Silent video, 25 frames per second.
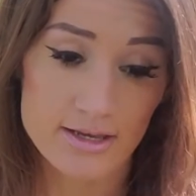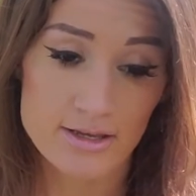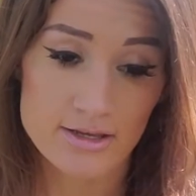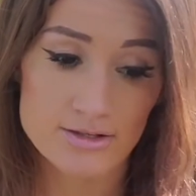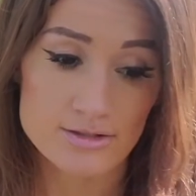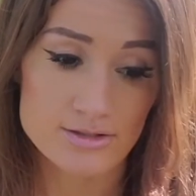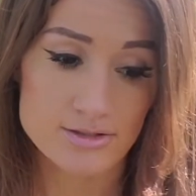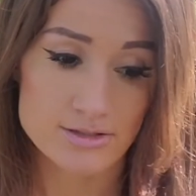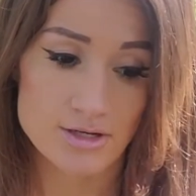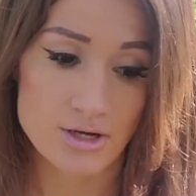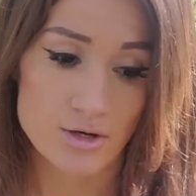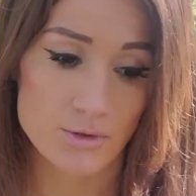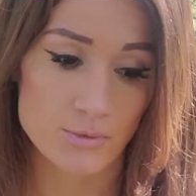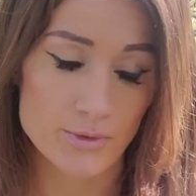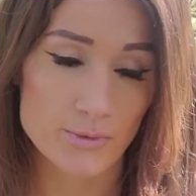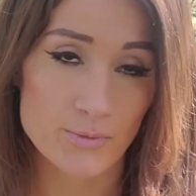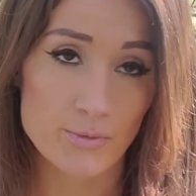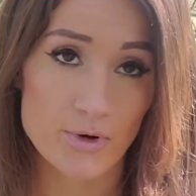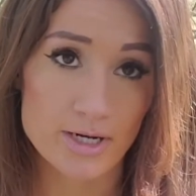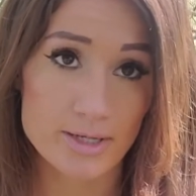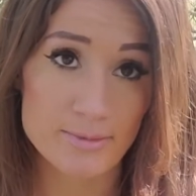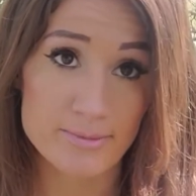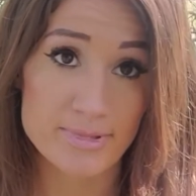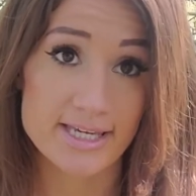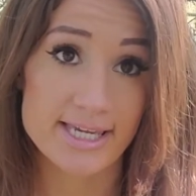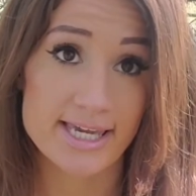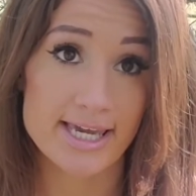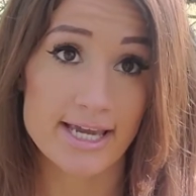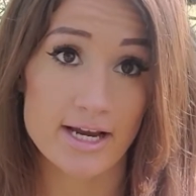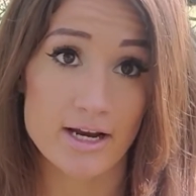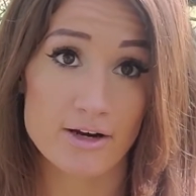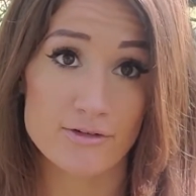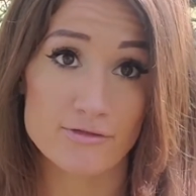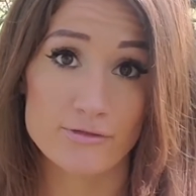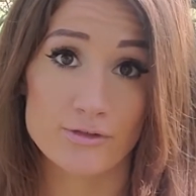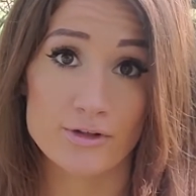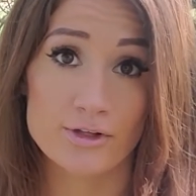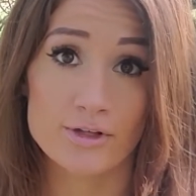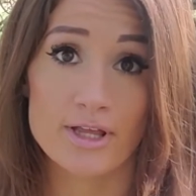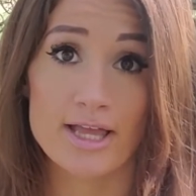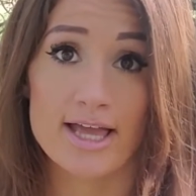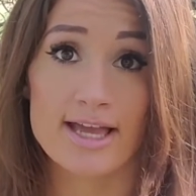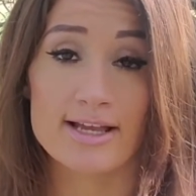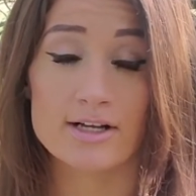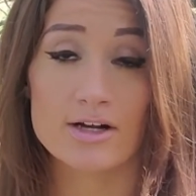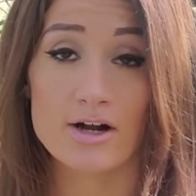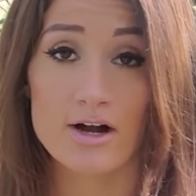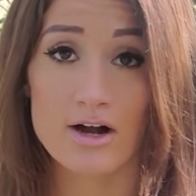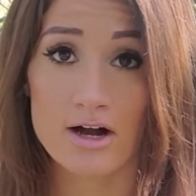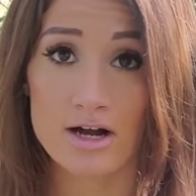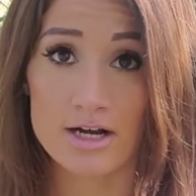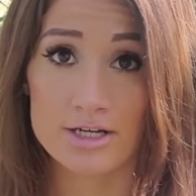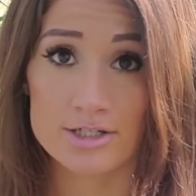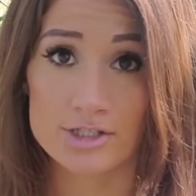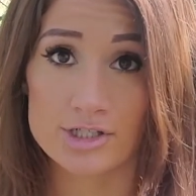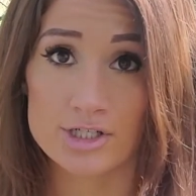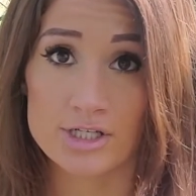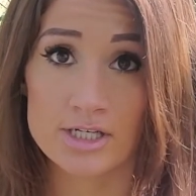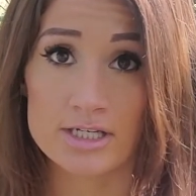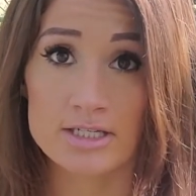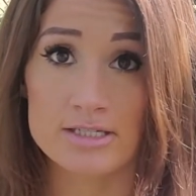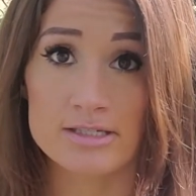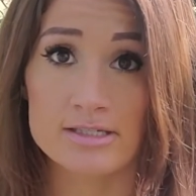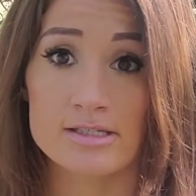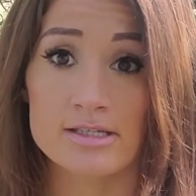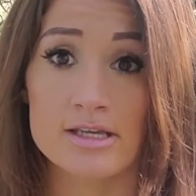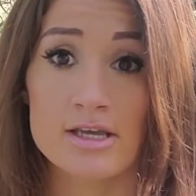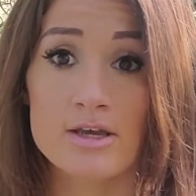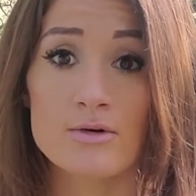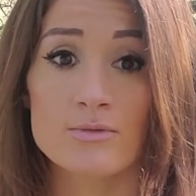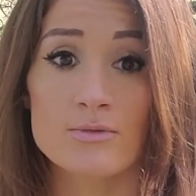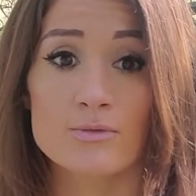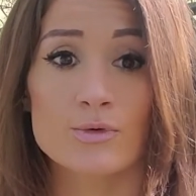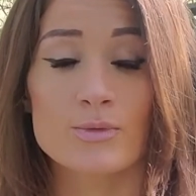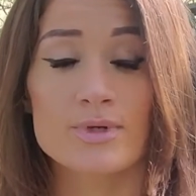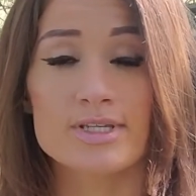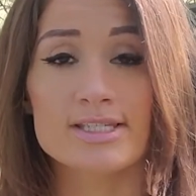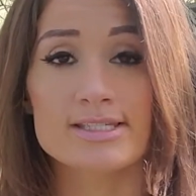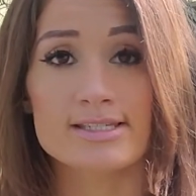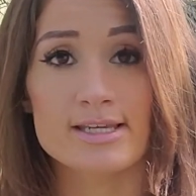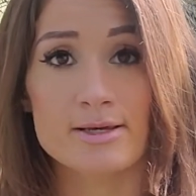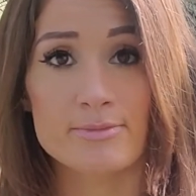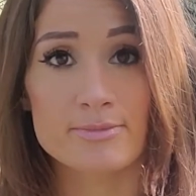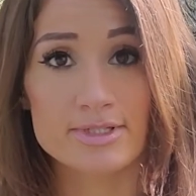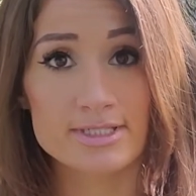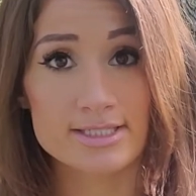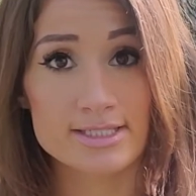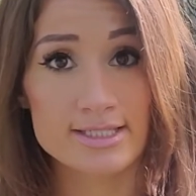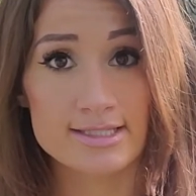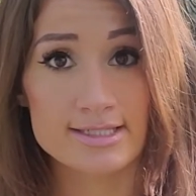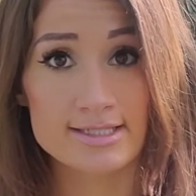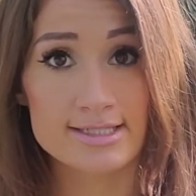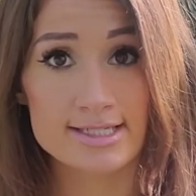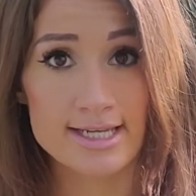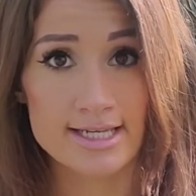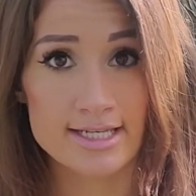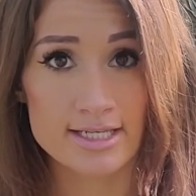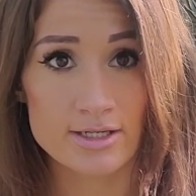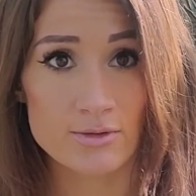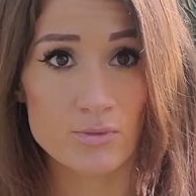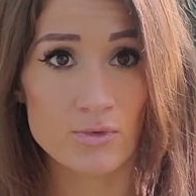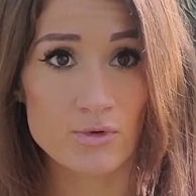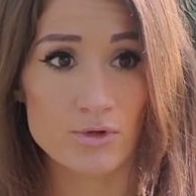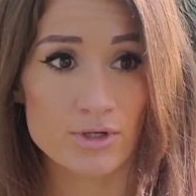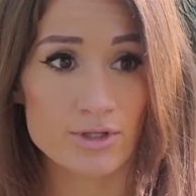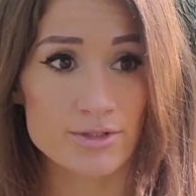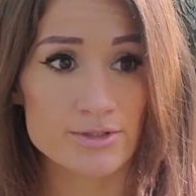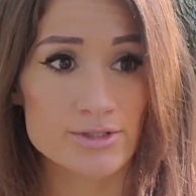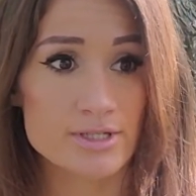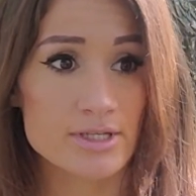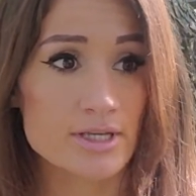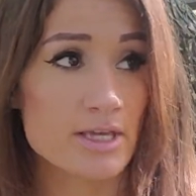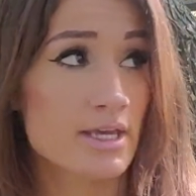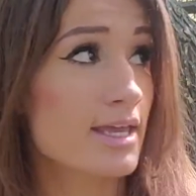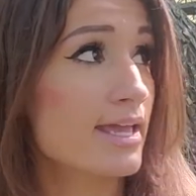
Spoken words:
So we want to be careful and cautious when we step into the dating world.